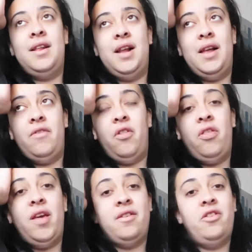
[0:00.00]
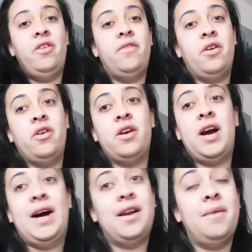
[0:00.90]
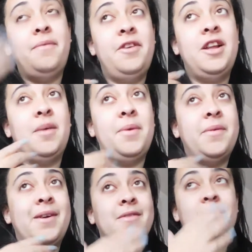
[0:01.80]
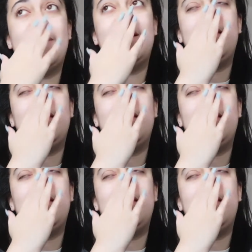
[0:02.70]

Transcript: the 11th, it's a new vlog, and I'm feeling a bit worse for wear